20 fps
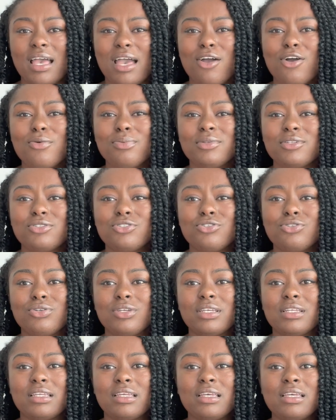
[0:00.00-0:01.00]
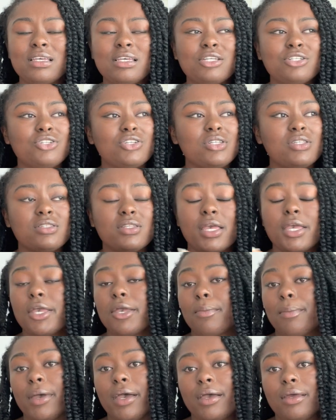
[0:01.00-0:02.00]
I hope that you can just think
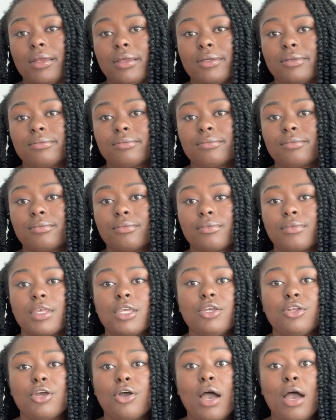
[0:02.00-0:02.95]
about it.